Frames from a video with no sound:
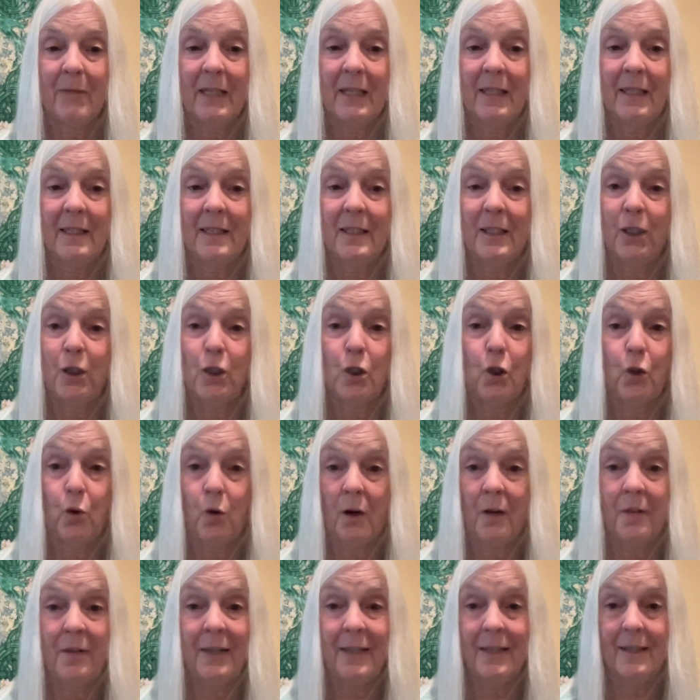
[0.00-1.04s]
It's in the
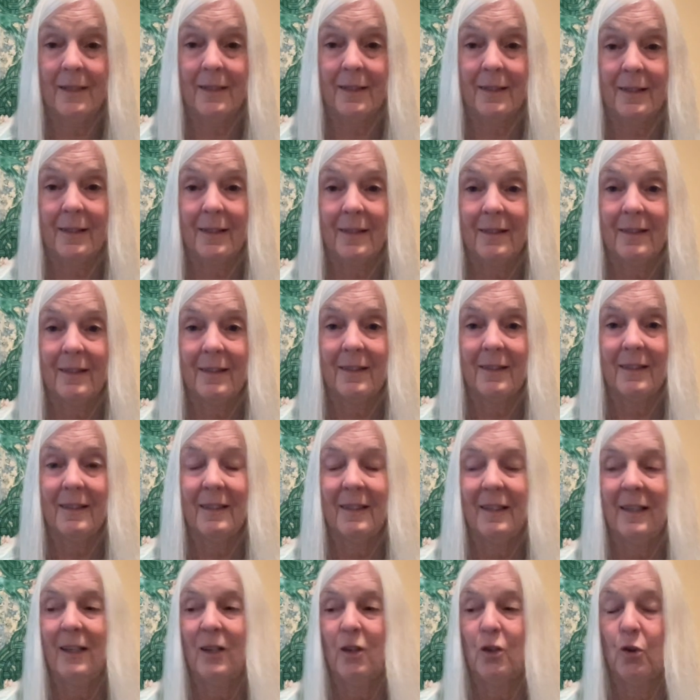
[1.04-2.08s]
northeast.
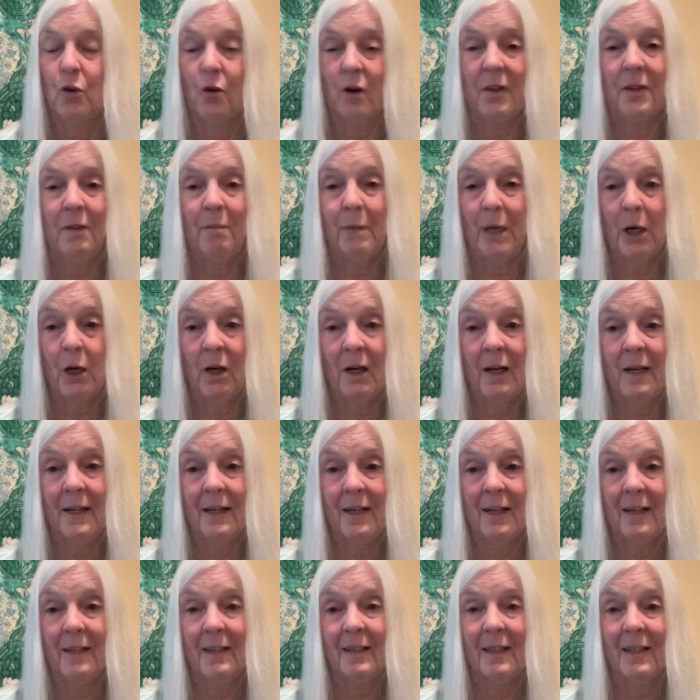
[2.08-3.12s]
North
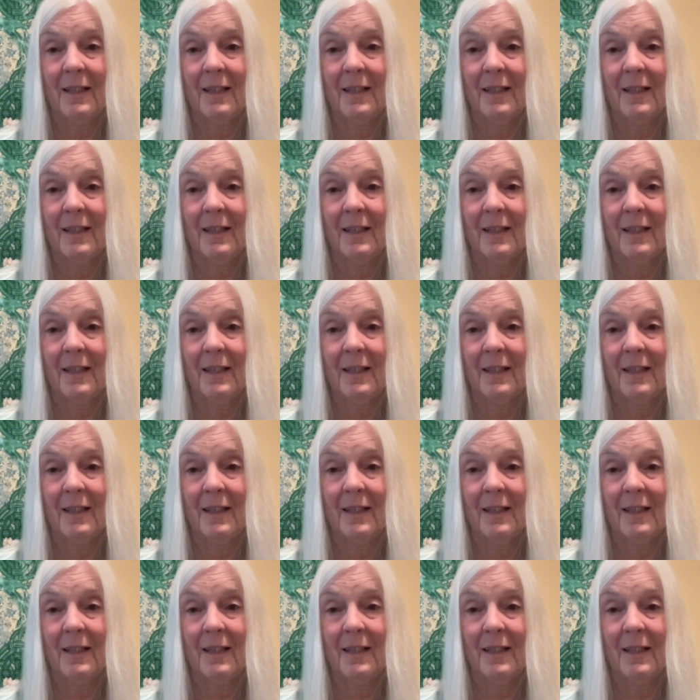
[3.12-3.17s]
America